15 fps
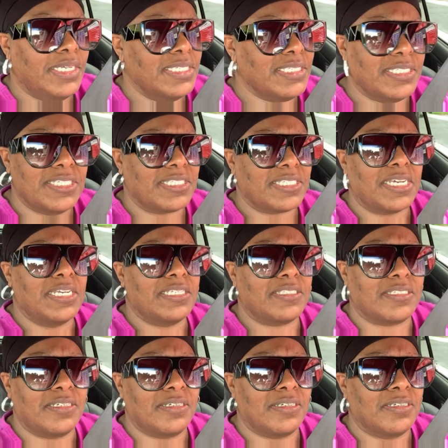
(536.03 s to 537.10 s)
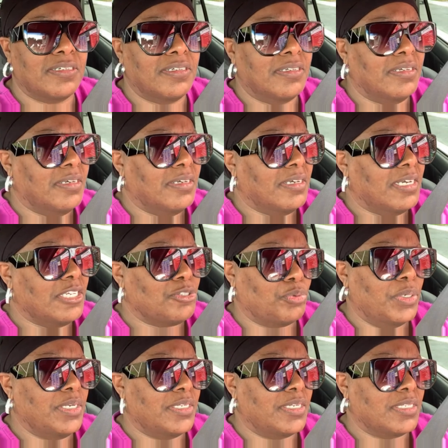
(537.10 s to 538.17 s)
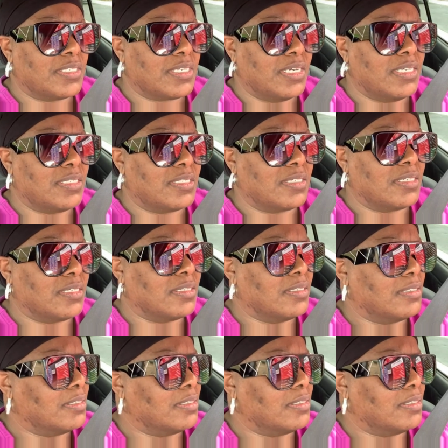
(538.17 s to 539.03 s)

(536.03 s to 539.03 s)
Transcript: It's disgusting. It's really disgusting.